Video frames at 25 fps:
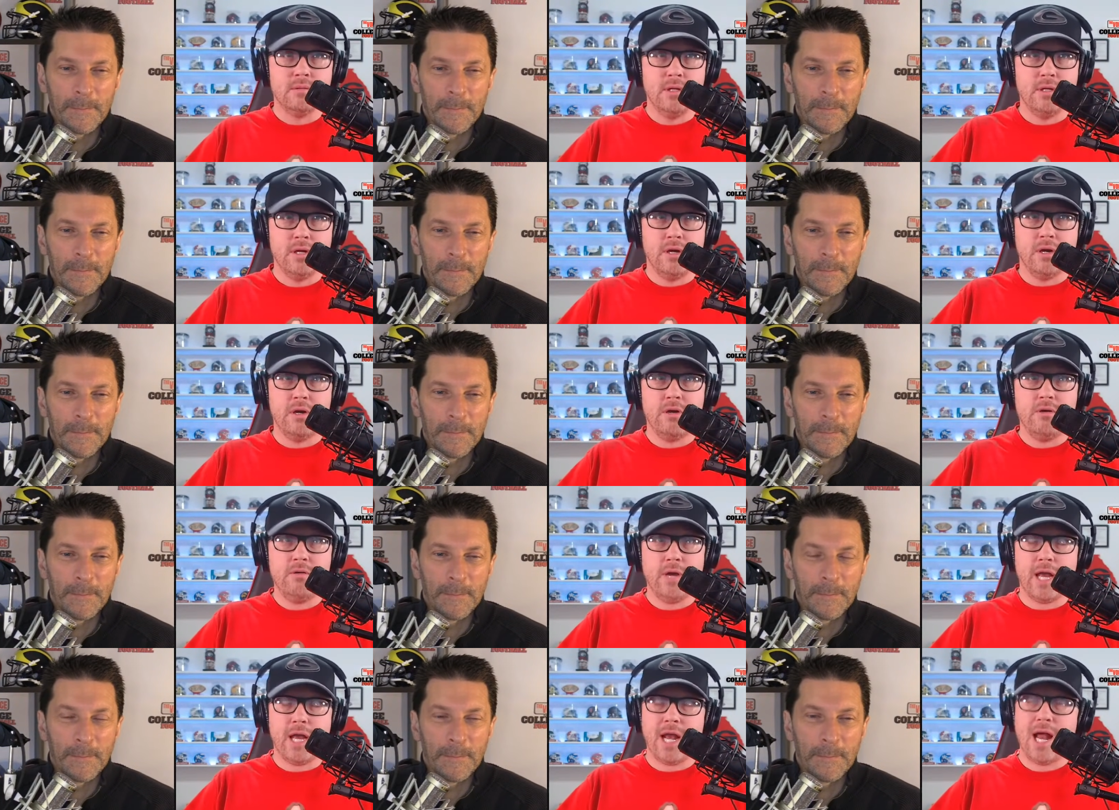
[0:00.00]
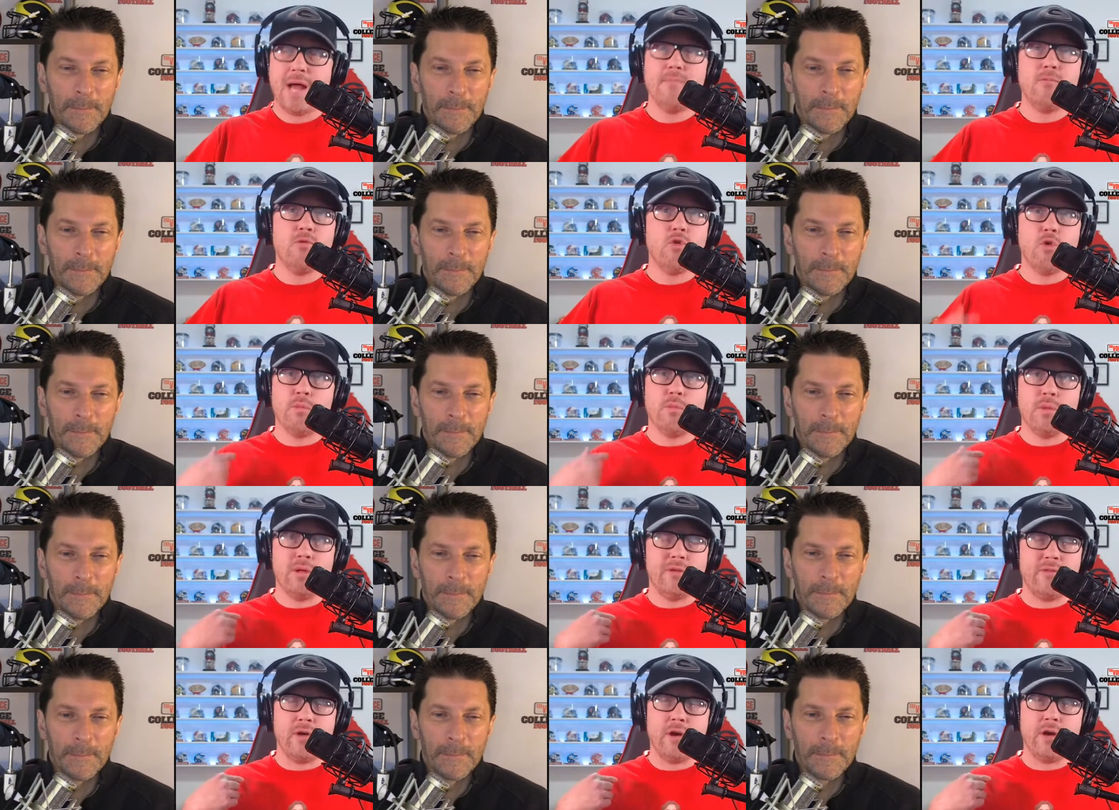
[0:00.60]
Speaker 1: You know, and I'm
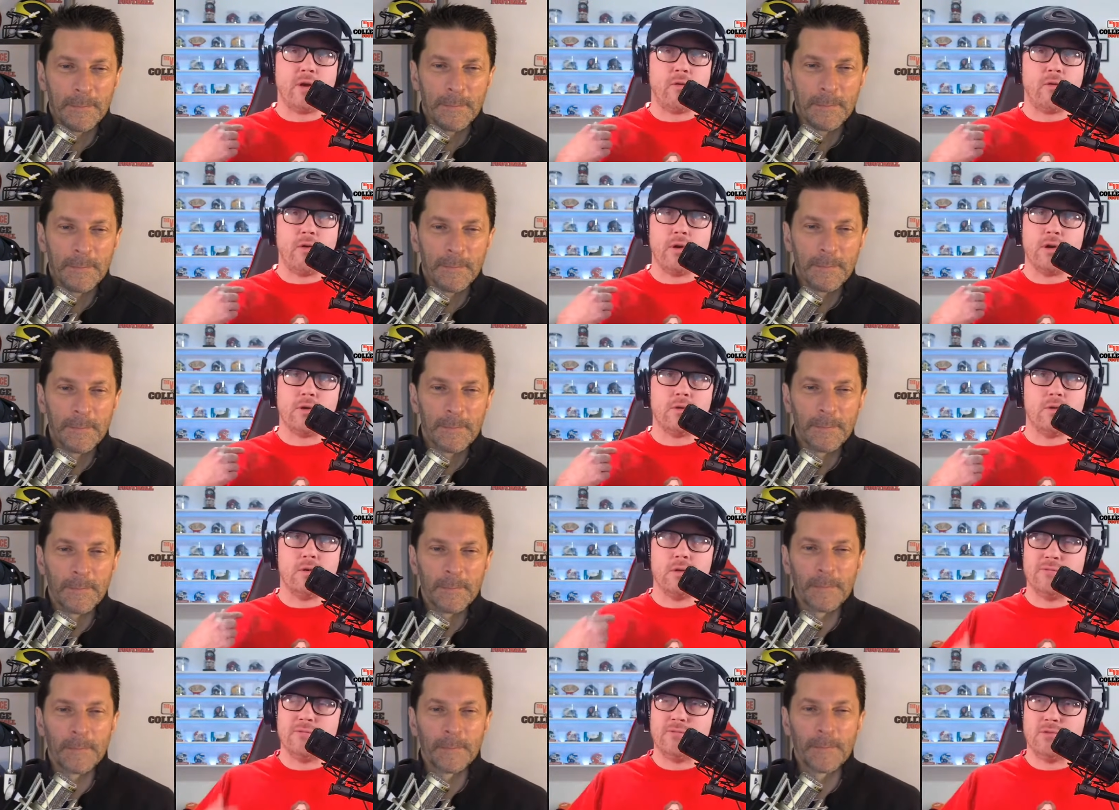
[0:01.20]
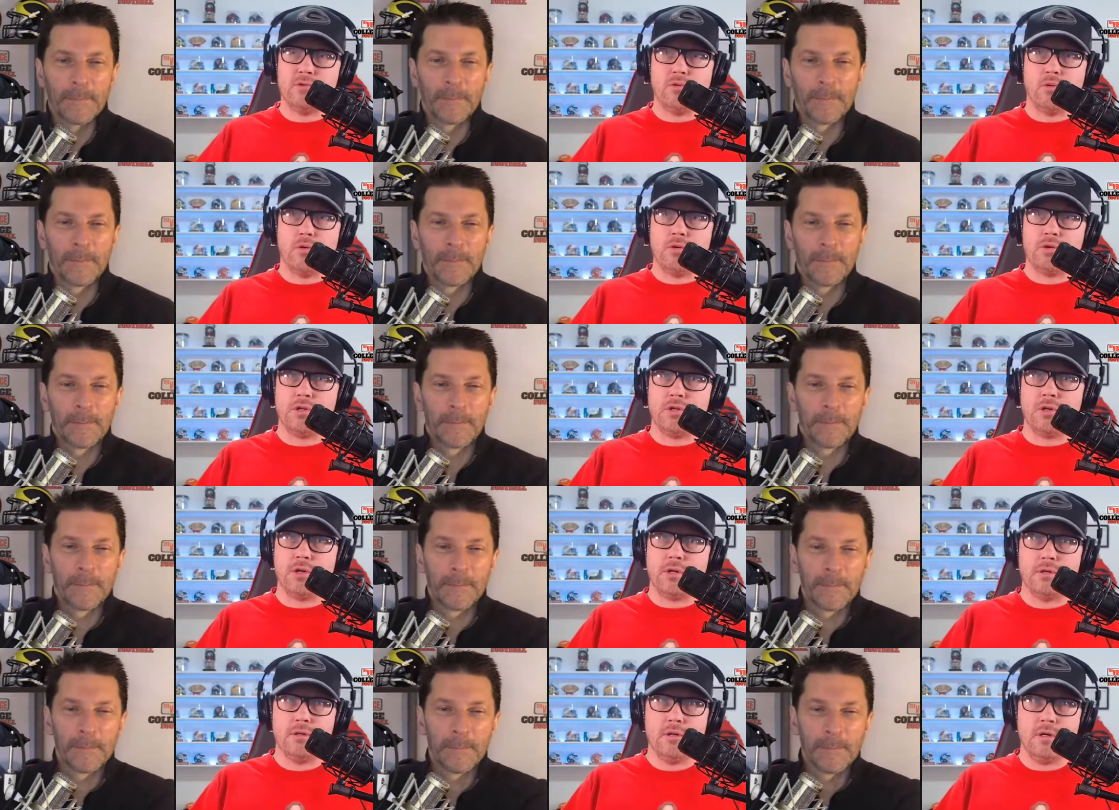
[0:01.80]
normally very critical of
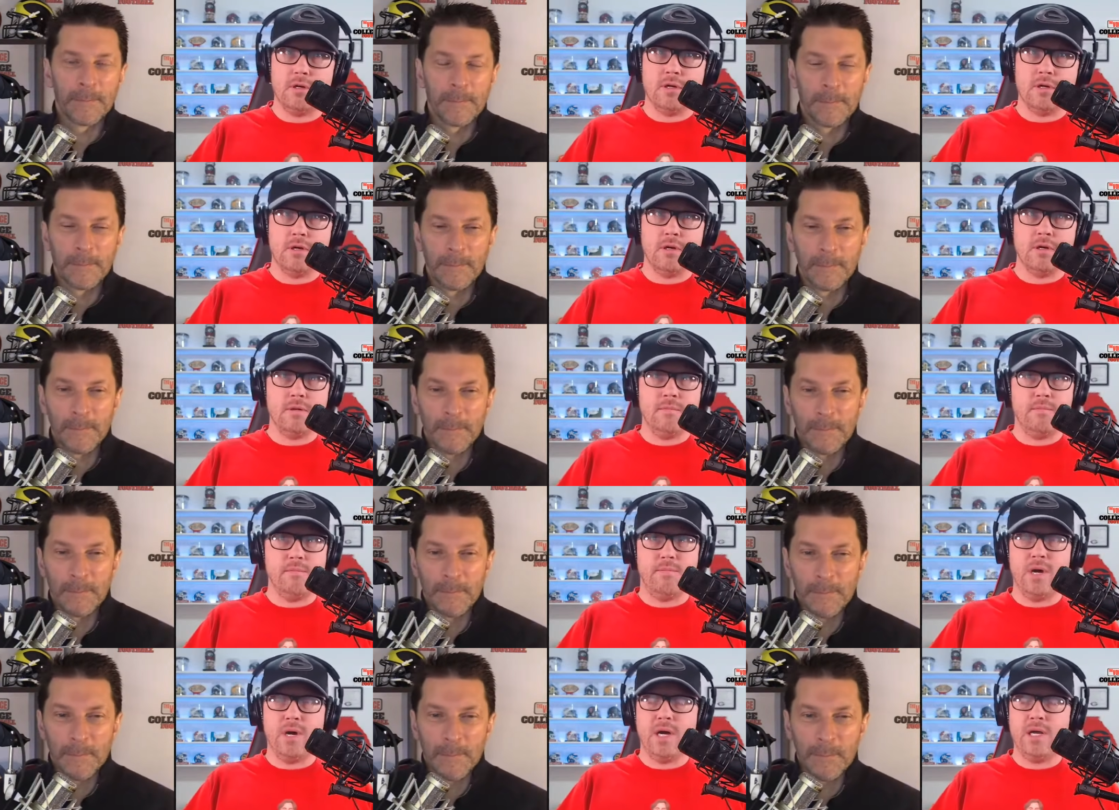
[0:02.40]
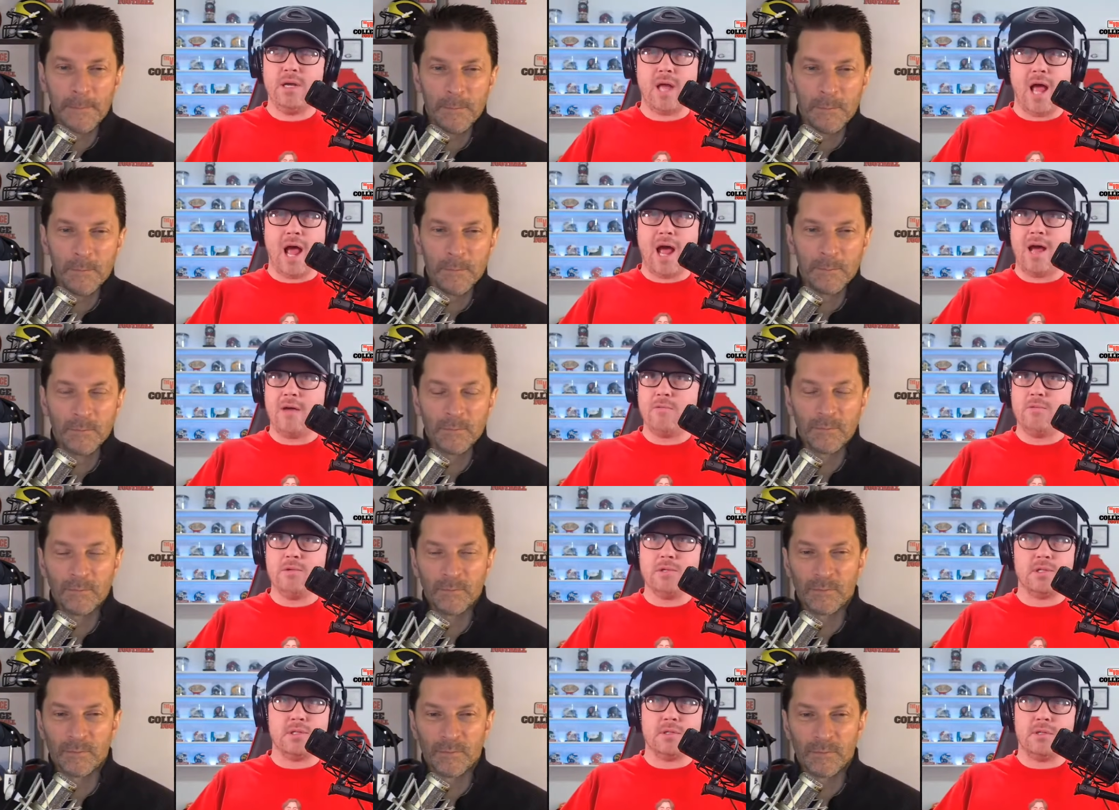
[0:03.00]
Georgia, uh, but
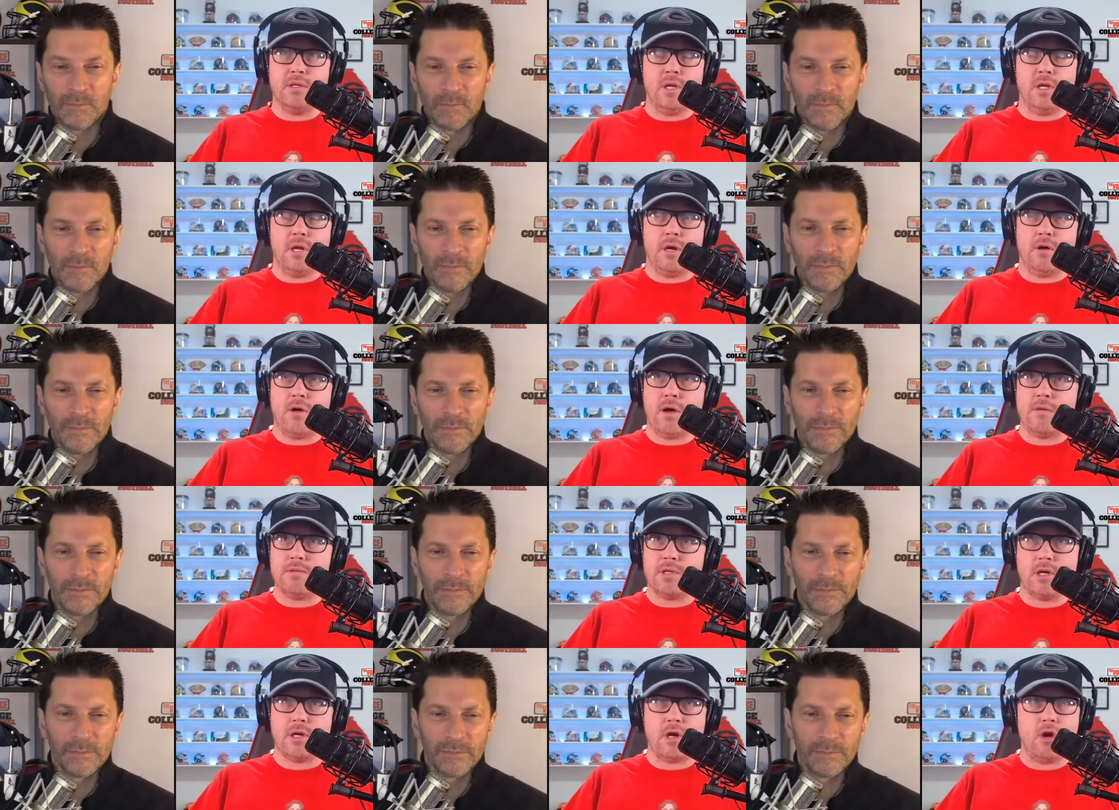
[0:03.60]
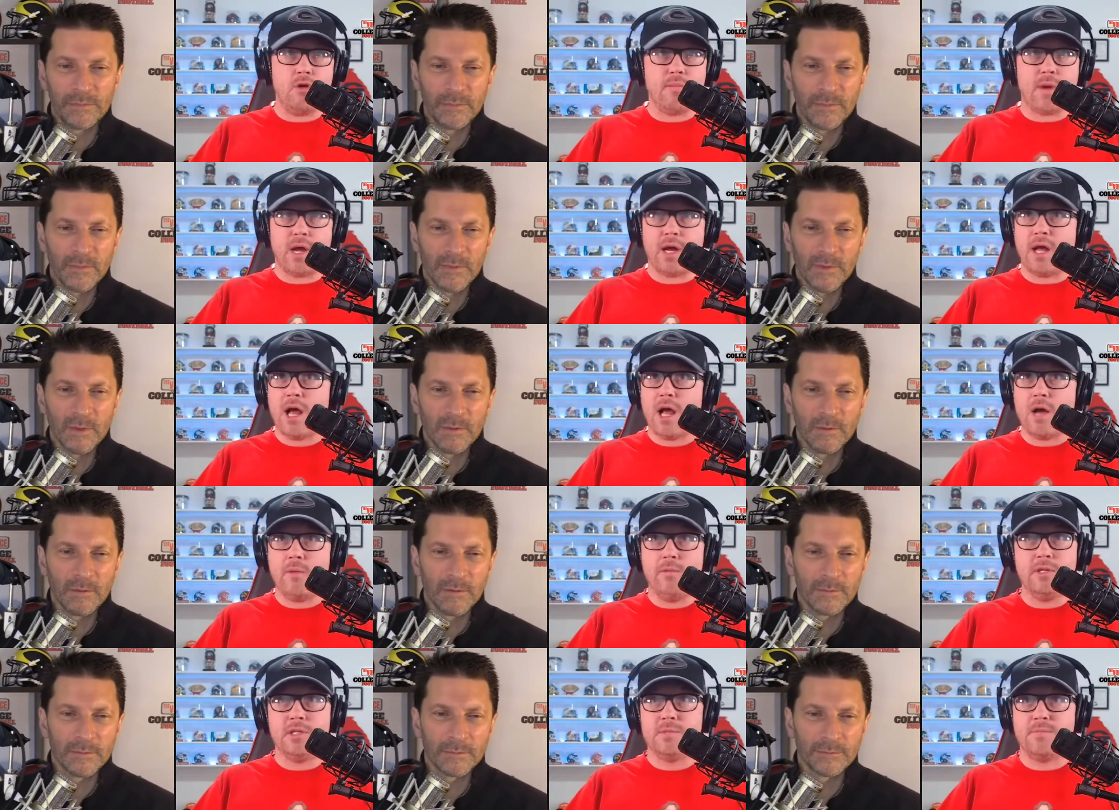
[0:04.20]
I was, you know, I was like, oh my
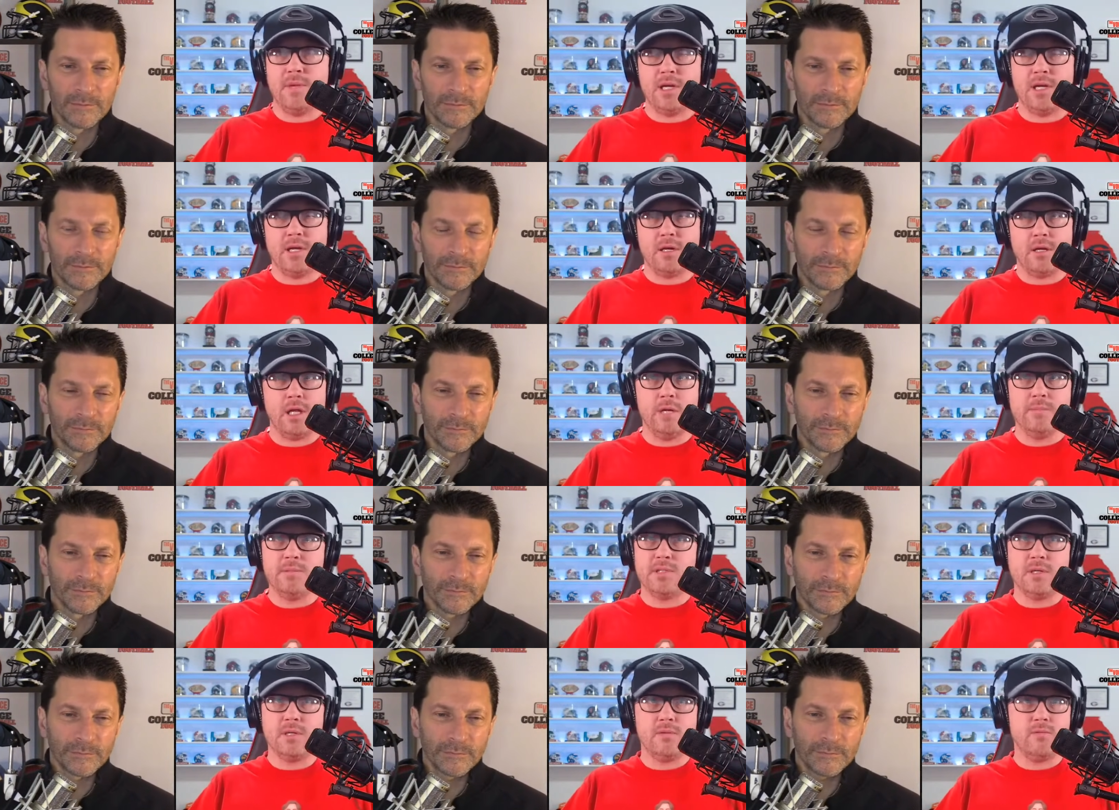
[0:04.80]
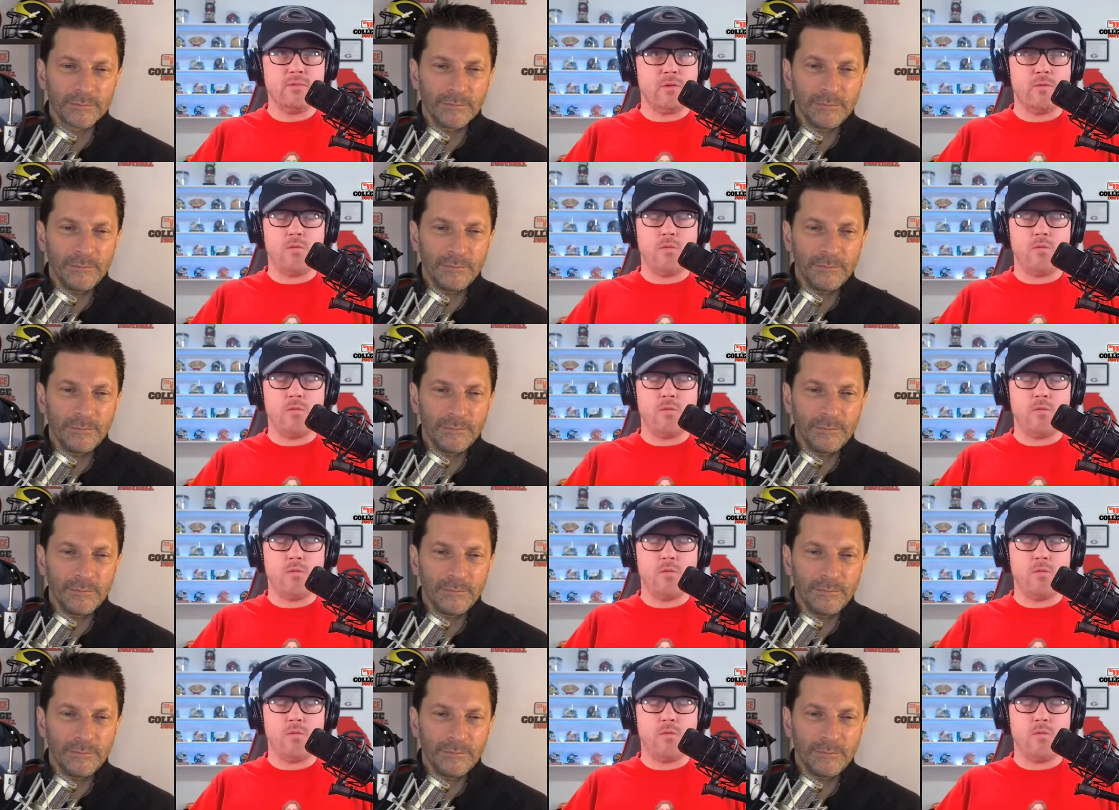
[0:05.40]
God, we just beat Clemson.